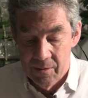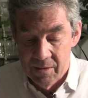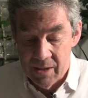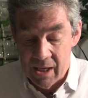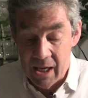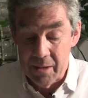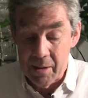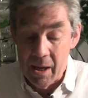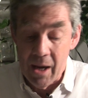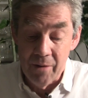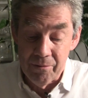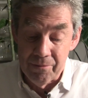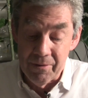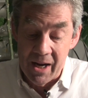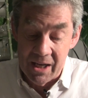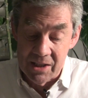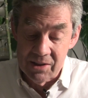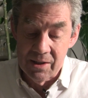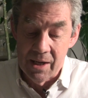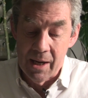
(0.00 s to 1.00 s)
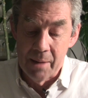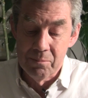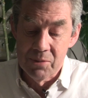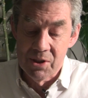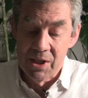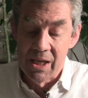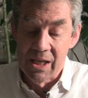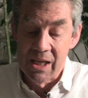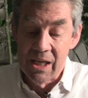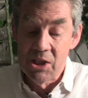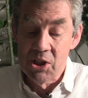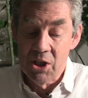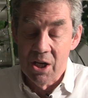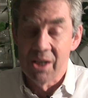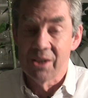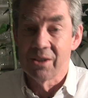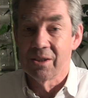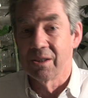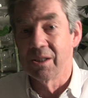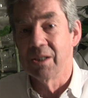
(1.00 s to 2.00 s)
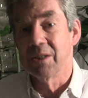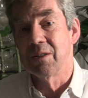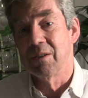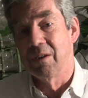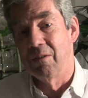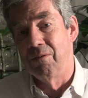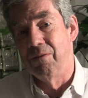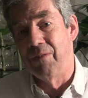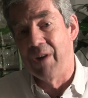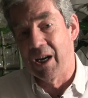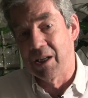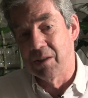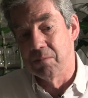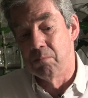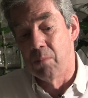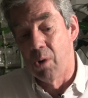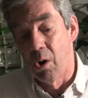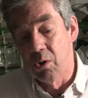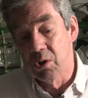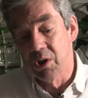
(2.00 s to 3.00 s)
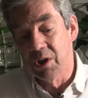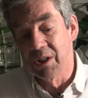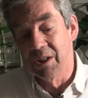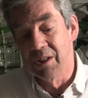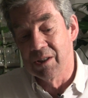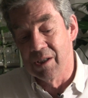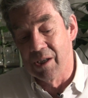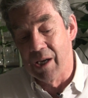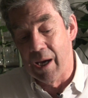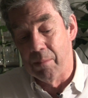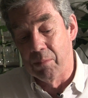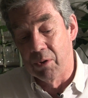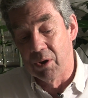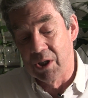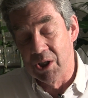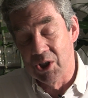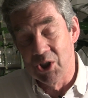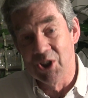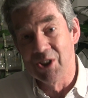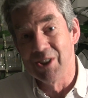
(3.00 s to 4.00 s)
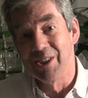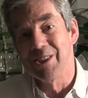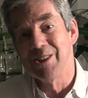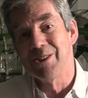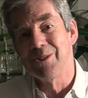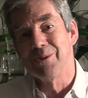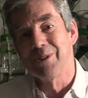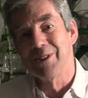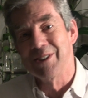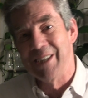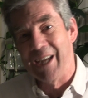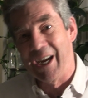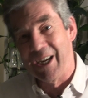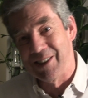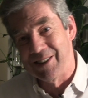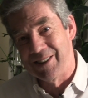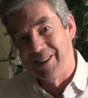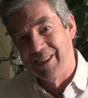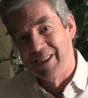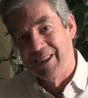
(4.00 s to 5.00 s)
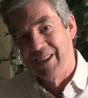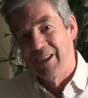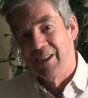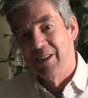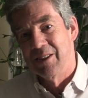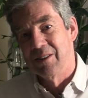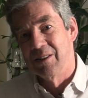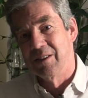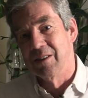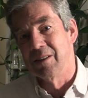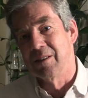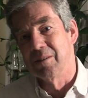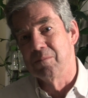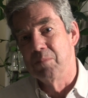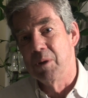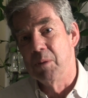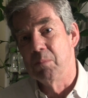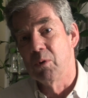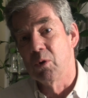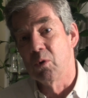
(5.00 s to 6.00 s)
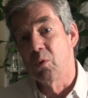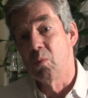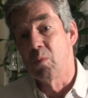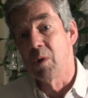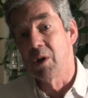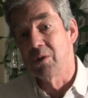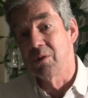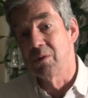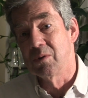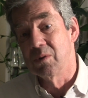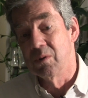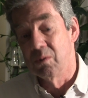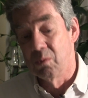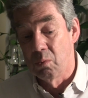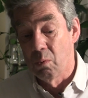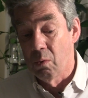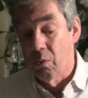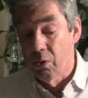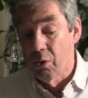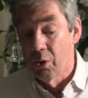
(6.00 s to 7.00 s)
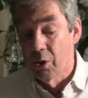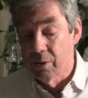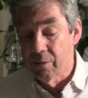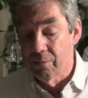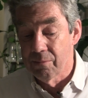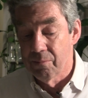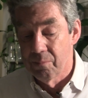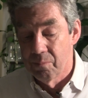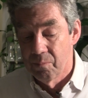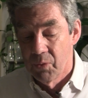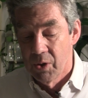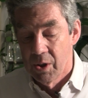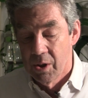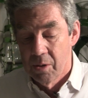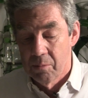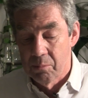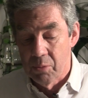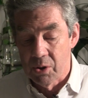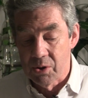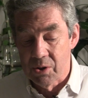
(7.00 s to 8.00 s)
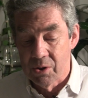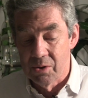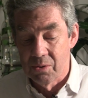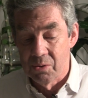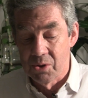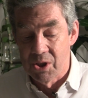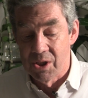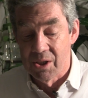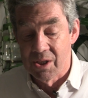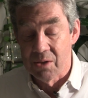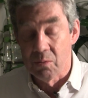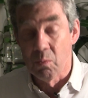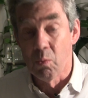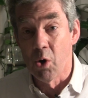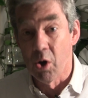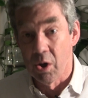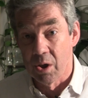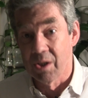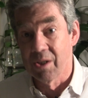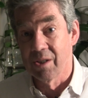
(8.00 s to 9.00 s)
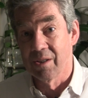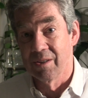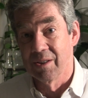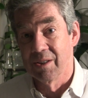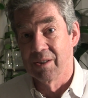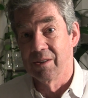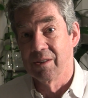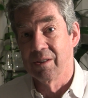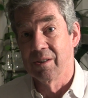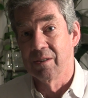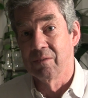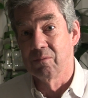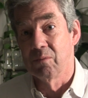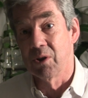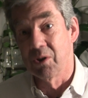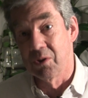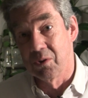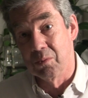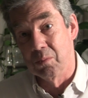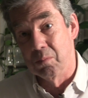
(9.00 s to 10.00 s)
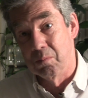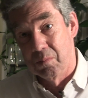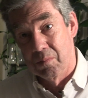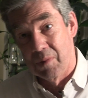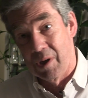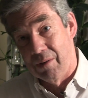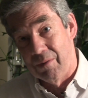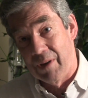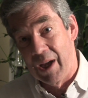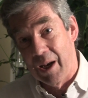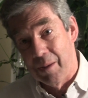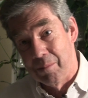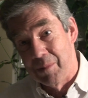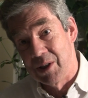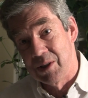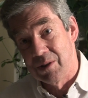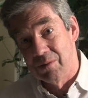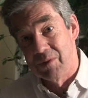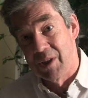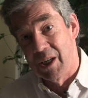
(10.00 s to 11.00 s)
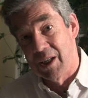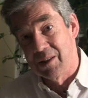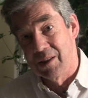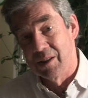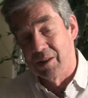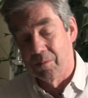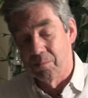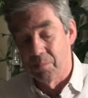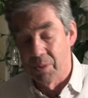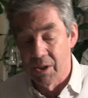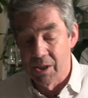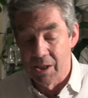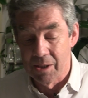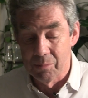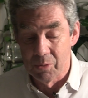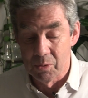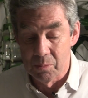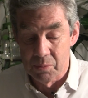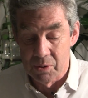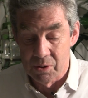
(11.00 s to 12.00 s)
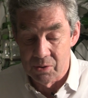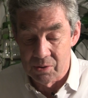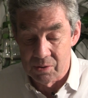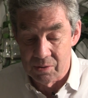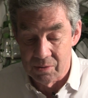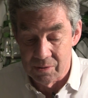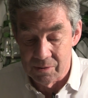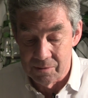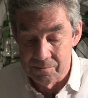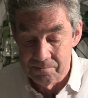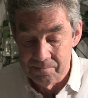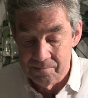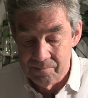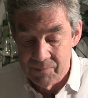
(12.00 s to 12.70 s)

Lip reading: In fact, I'm saying each other, it's in fact mostly the abolitionists who attacked the people who thought of prostitution as work and wanted to have elements of that in the Palermo Protocol.